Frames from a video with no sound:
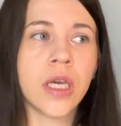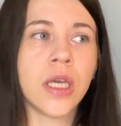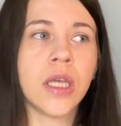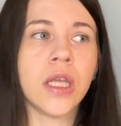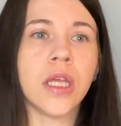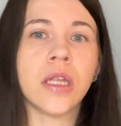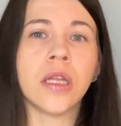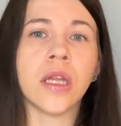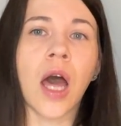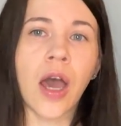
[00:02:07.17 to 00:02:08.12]
He
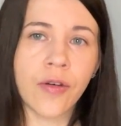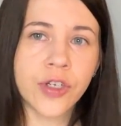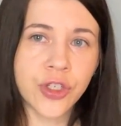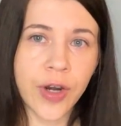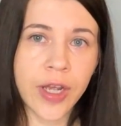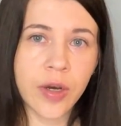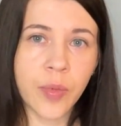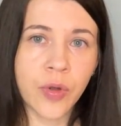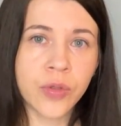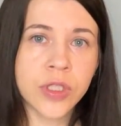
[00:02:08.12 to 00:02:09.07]
loves
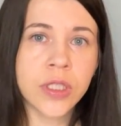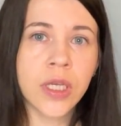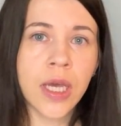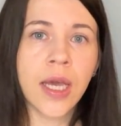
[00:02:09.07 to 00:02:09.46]
shreddables,